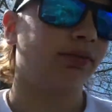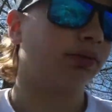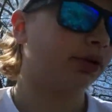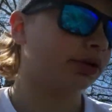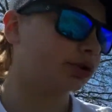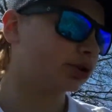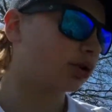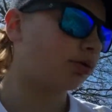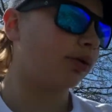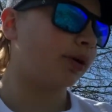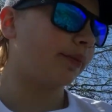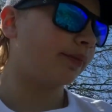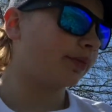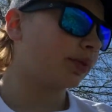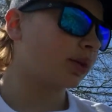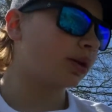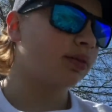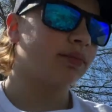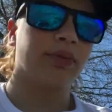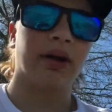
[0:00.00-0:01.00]
wouldn't show up.
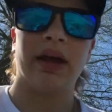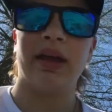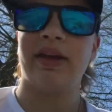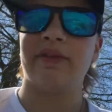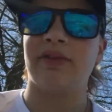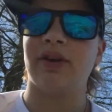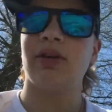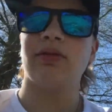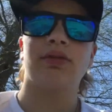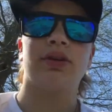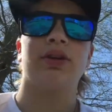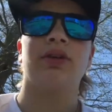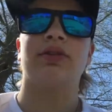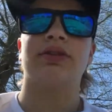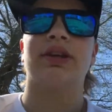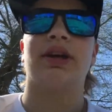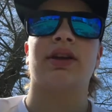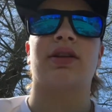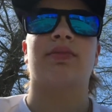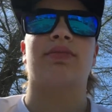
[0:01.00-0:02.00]
But if anyone knows
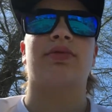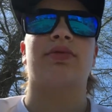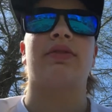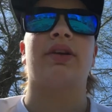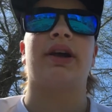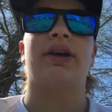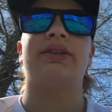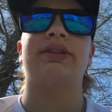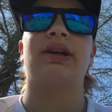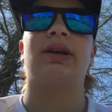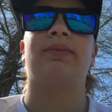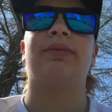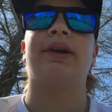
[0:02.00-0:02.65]
how to pronounce that